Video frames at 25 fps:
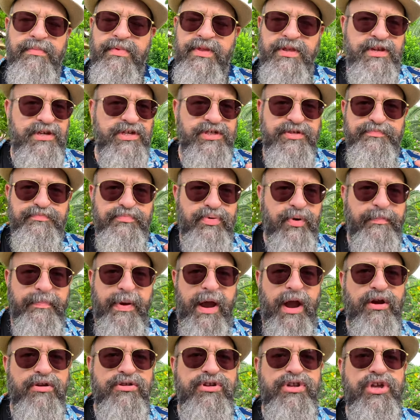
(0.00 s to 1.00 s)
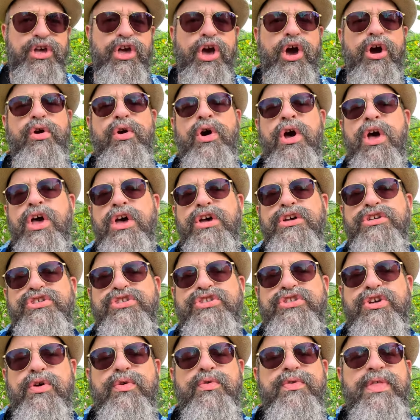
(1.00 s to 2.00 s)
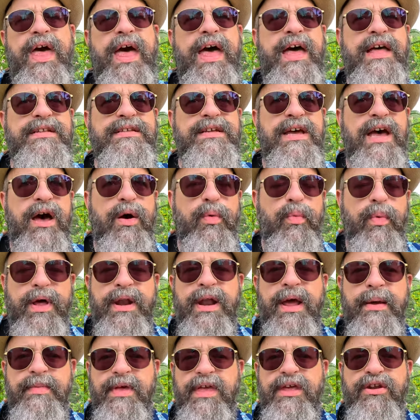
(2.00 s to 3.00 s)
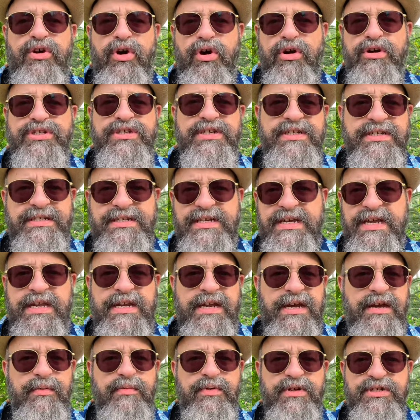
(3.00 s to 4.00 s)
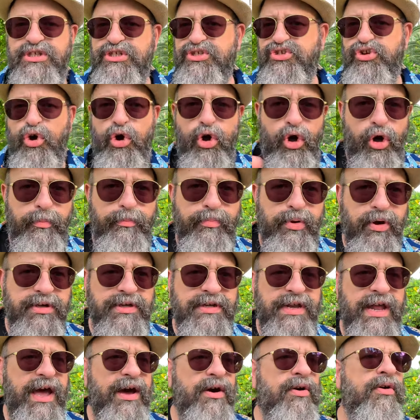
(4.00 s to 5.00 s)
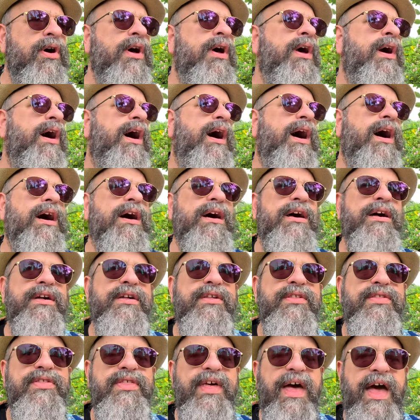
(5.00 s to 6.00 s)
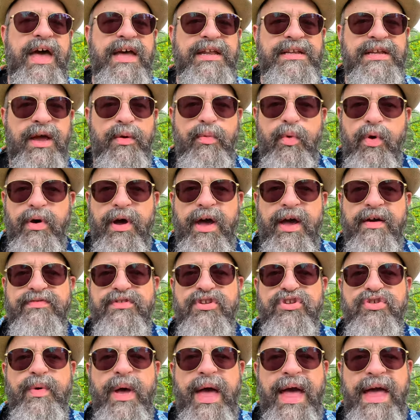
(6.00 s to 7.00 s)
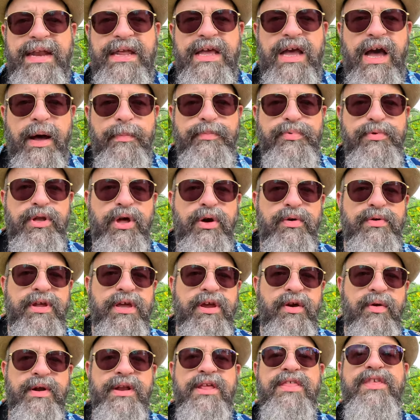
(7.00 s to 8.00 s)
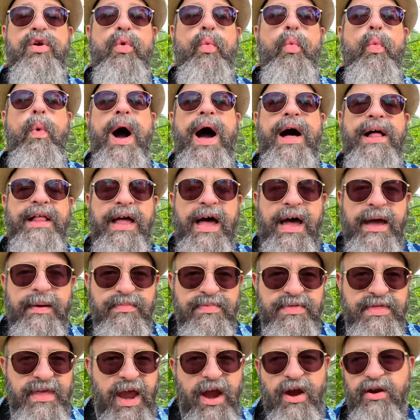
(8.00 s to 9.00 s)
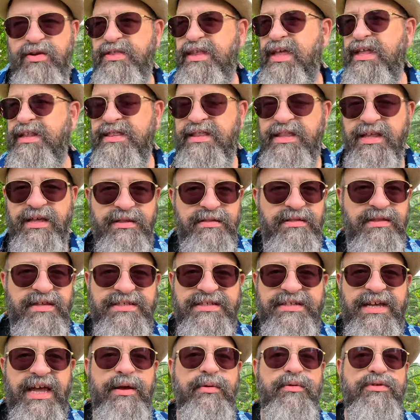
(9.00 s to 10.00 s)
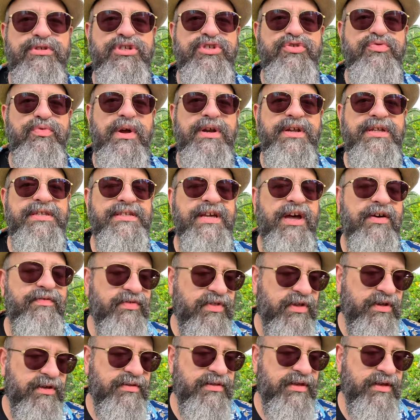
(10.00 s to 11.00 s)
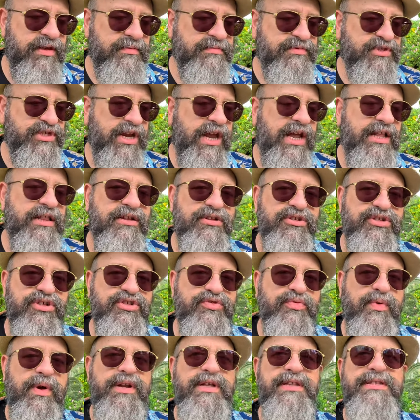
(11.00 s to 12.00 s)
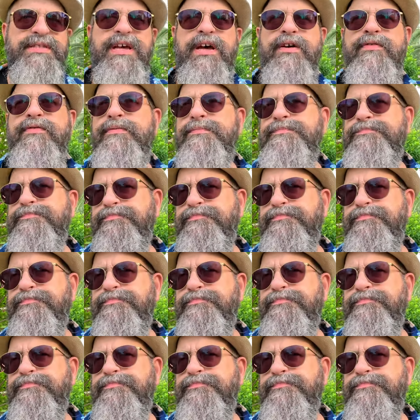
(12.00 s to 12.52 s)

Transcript: just prepared to go so that when I'm in Argentina, which is all booked now, that I won't have to do any uploading or anything while I'm there, and that the site will just run itself, the channel will just run itself.